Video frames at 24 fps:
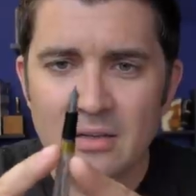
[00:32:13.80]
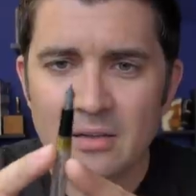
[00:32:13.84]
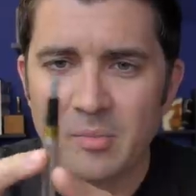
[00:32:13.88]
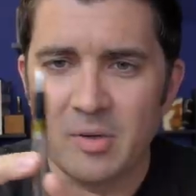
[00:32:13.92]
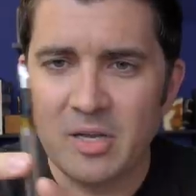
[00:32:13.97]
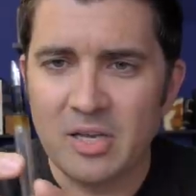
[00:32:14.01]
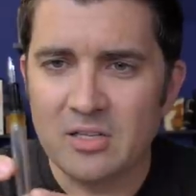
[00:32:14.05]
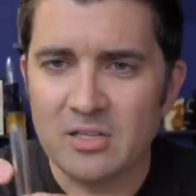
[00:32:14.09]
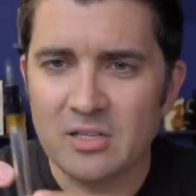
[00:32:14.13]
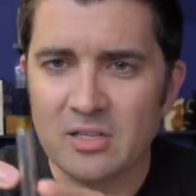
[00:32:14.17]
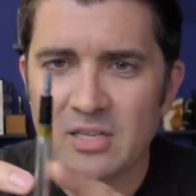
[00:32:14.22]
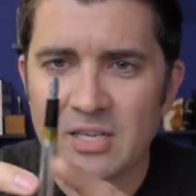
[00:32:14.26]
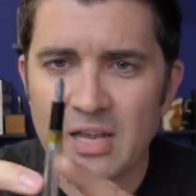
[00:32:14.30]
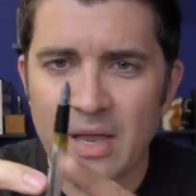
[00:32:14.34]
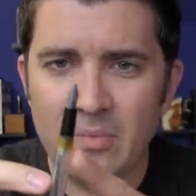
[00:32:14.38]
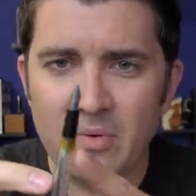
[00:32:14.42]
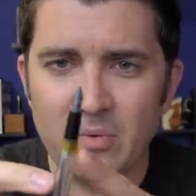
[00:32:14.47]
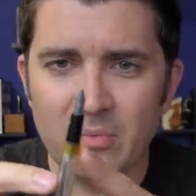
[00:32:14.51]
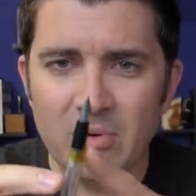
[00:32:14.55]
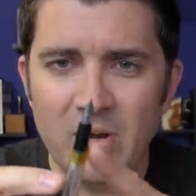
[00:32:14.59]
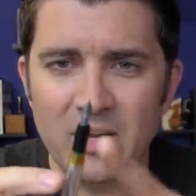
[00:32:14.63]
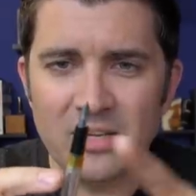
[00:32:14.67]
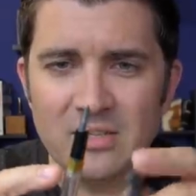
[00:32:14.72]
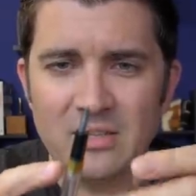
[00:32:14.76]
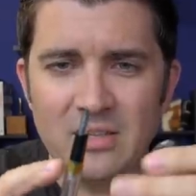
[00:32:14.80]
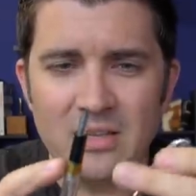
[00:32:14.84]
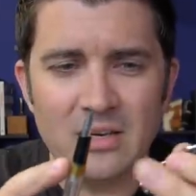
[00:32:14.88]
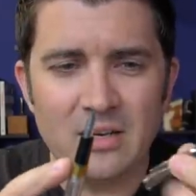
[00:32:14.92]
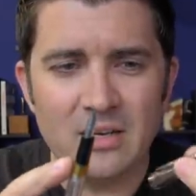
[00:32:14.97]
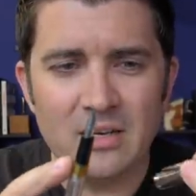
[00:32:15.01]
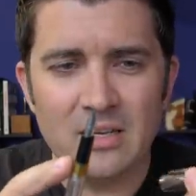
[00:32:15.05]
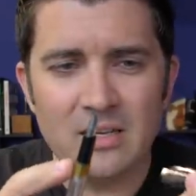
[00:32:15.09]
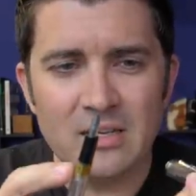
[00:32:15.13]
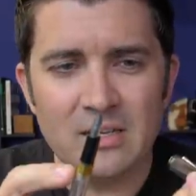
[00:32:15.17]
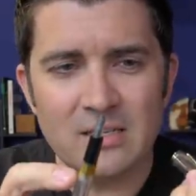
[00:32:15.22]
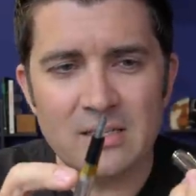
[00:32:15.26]
Because of the type of resin that
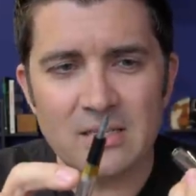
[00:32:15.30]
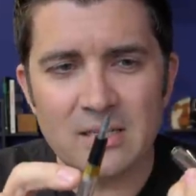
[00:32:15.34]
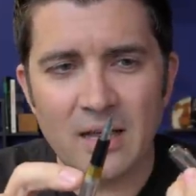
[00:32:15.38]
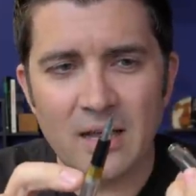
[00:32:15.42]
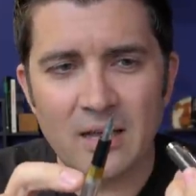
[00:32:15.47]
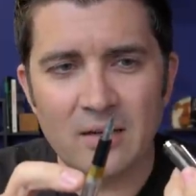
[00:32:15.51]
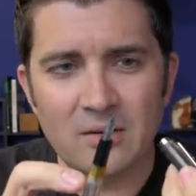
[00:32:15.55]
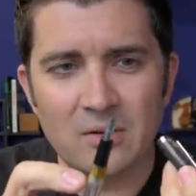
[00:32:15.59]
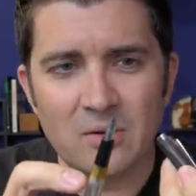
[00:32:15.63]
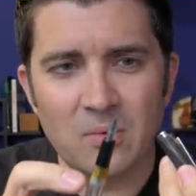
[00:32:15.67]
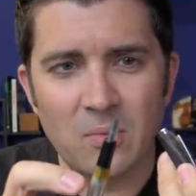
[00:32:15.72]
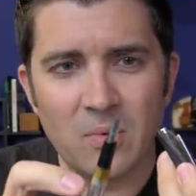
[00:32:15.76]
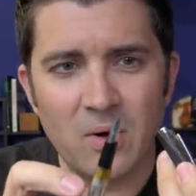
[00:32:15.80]
it is, I don't know